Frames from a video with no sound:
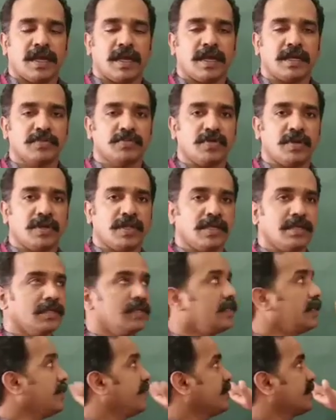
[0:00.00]

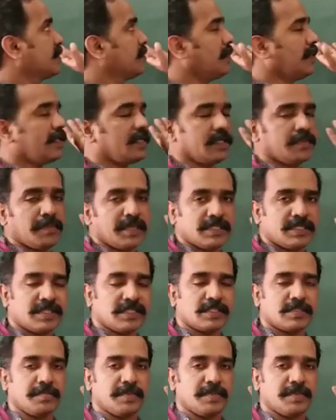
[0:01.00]
Actually, divisibility by 6